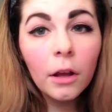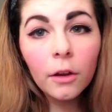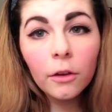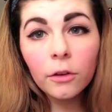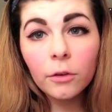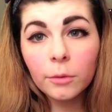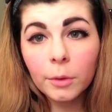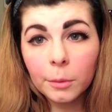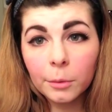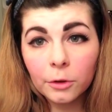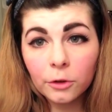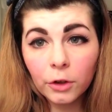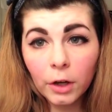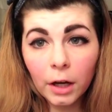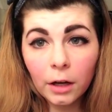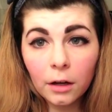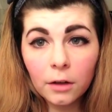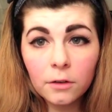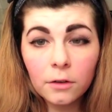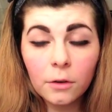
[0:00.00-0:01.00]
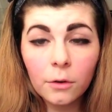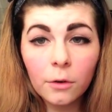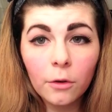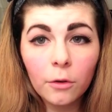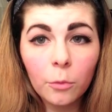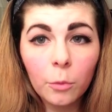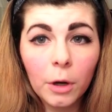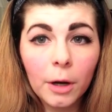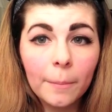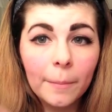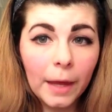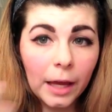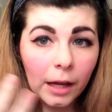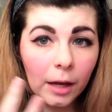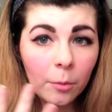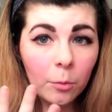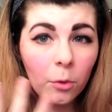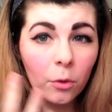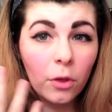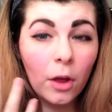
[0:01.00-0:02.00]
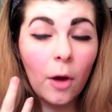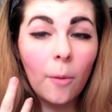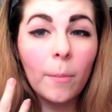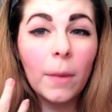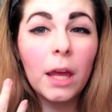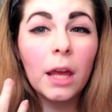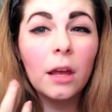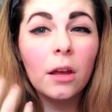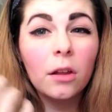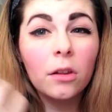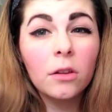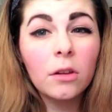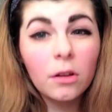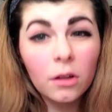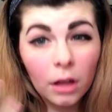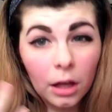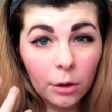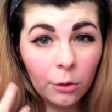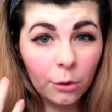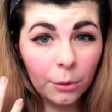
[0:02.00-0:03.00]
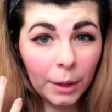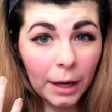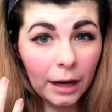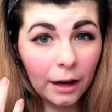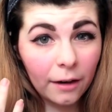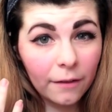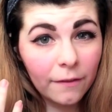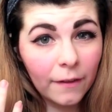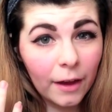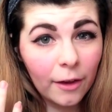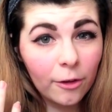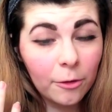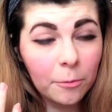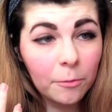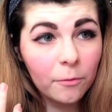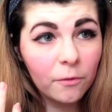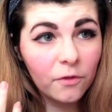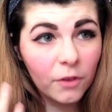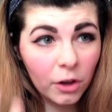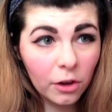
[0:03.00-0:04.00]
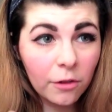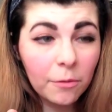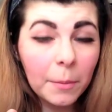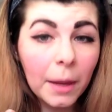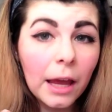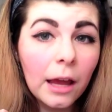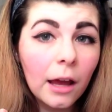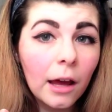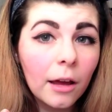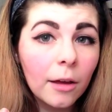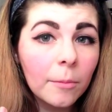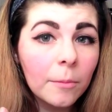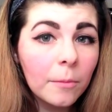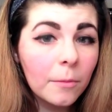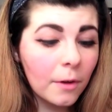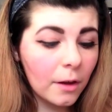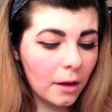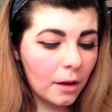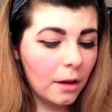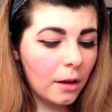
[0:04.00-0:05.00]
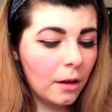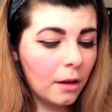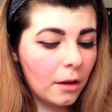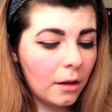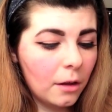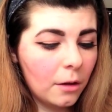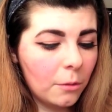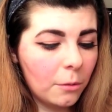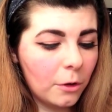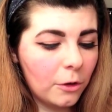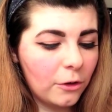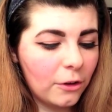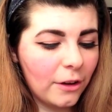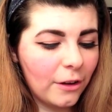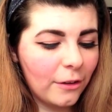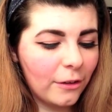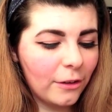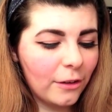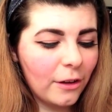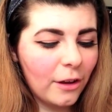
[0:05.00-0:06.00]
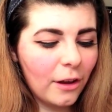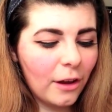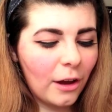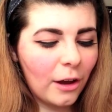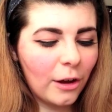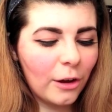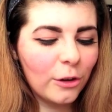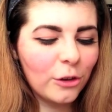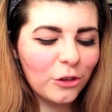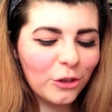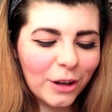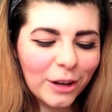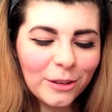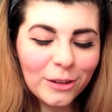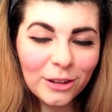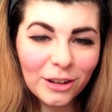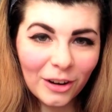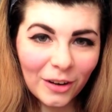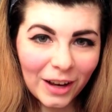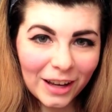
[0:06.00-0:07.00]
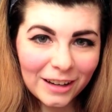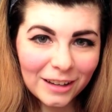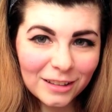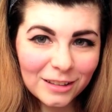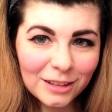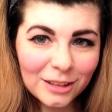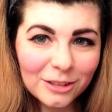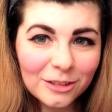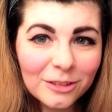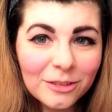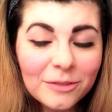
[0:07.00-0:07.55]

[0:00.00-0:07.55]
So what we're trying to do is wear makeup without making it look like we're wearing our face full of makeup, which is a good trick to know how to do.